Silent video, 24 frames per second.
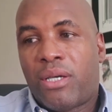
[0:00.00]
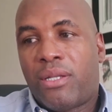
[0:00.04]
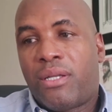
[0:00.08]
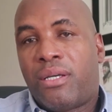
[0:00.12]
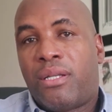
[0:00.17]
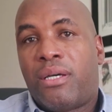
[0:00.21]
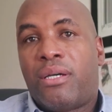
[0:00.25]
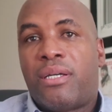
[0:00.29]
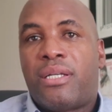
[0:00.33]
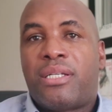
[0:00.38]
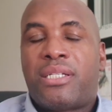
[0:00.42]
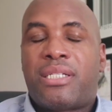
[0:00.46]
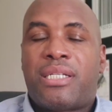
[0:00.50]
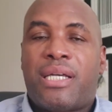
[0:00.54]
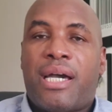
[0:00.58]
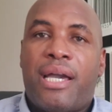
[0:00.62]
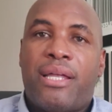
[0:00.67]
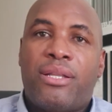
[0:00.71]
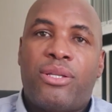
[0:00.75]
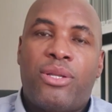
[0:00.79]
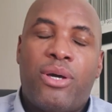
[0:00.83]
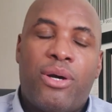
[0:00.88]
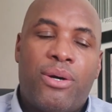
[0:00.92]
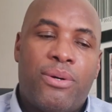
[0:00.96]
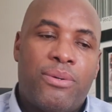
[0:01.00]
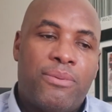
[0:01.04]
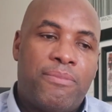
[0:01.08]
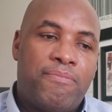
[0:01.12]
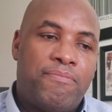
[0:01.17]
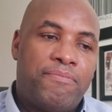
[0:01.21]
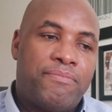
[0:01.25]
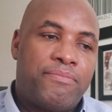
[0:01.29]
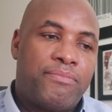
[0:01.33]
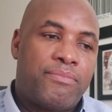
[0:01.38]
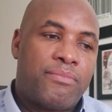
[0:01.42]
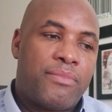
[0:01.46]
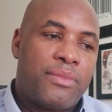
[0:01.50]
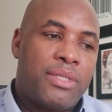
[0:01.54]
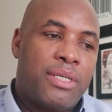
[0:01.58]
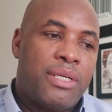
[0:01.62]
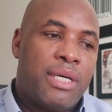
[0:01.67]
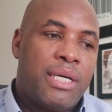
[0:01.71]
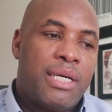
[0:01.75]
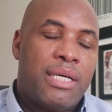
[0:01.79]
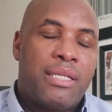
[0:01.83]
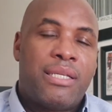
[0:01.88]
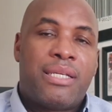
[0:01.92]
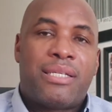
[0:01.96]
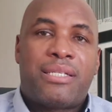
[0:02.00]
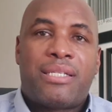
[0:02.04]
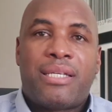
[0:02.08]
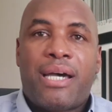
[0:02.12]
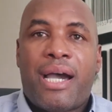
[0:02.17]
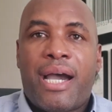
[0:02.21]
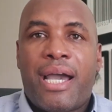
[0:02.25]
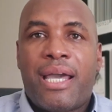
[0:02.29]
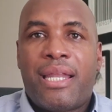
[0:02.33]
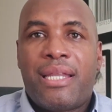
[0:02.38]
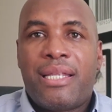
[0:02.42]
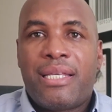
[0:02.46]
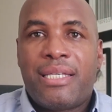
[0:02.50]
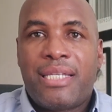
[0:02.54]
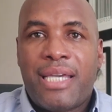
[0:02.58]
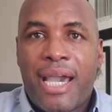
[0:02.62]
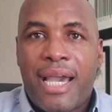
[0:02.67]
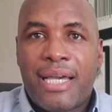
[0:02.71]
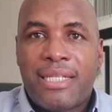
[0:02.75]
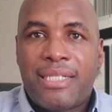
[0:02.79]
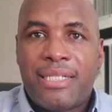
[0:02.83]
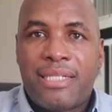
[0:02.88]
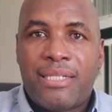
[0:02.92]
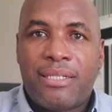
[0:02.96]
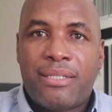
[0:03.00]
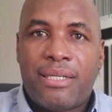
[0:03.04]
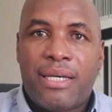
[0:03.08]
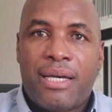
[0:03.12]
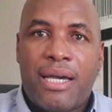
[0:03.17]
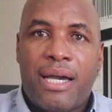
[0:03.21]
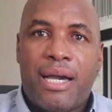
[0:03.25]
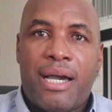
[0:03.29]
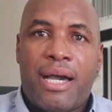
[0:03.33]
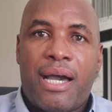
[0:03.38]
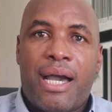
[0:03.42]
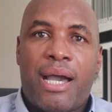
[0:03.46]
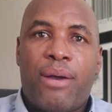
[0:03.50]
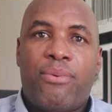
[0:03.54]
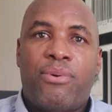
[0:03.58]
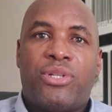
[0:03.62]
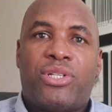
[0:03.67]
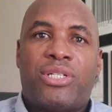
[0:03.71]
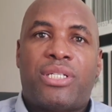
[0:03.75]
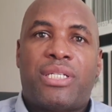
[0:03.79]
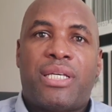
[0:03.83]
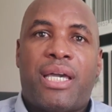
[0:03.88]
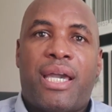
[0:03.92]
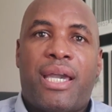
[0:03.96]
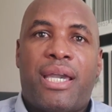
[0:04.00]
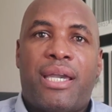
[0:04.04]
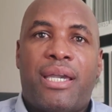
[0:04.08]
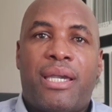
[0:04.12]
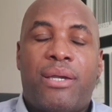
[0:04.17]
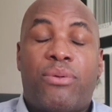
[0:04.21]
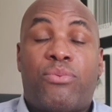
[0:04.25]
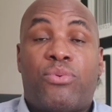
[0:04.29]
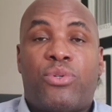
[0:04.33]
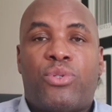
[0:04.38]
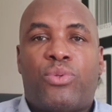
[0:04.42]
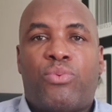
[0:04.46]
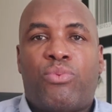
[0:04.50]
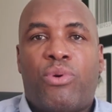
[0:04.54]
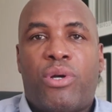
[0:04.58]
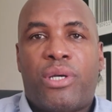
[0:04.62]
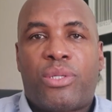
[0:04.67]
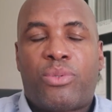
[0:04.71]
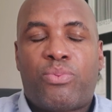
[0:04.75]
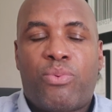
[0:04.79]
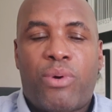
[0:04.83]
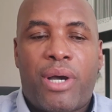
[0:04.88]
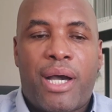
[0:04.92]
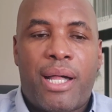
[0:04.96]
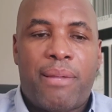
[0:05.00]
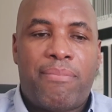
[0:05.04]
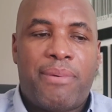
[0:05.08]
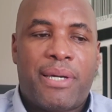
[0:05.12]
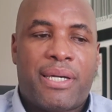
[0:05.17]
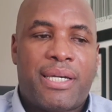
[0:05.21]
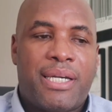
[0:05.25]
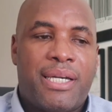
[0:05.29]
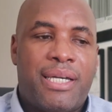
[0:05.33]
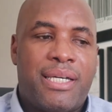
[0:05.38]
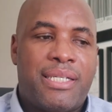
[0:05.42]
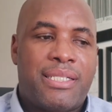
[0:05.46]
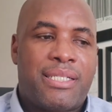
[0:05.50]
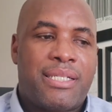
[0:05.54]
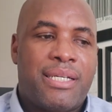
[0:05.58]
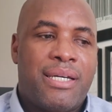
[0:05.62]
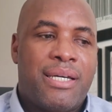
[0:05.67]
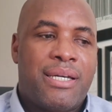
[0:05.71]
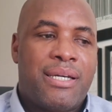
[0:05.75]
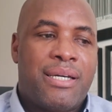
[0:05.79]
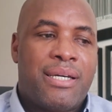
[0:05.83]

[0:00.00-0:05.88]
On another side, no. The side, yes, I would say it was worthwhile, because